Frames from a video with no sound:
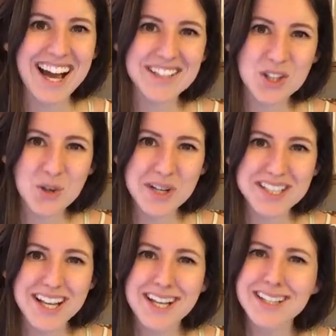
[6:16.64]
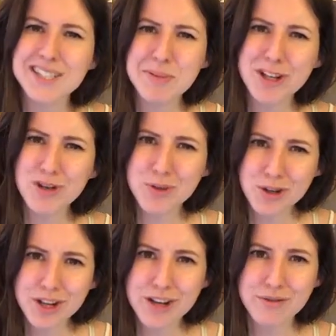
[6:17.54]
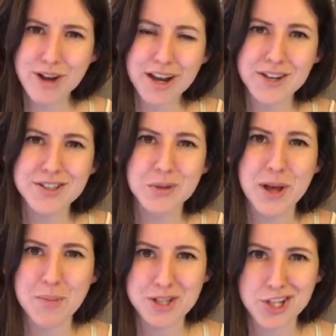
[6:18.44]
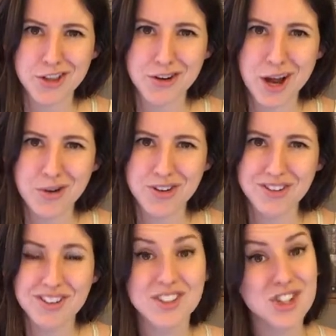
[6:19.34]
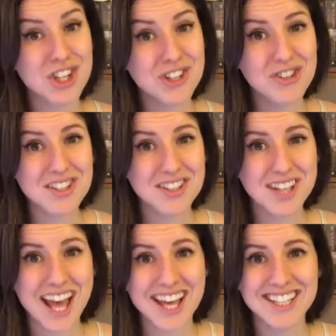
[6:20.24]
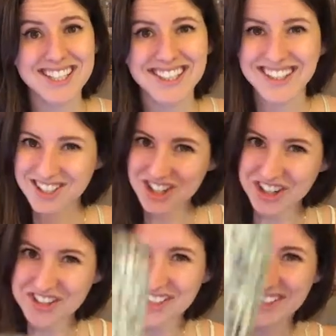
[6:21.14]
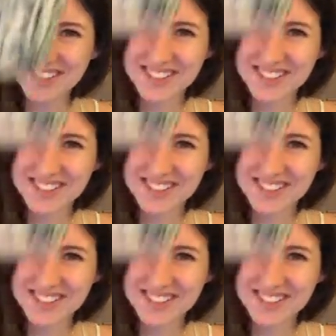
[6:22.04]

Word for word: As always, let's be a community of writers who help each other out. Cheers and cheers.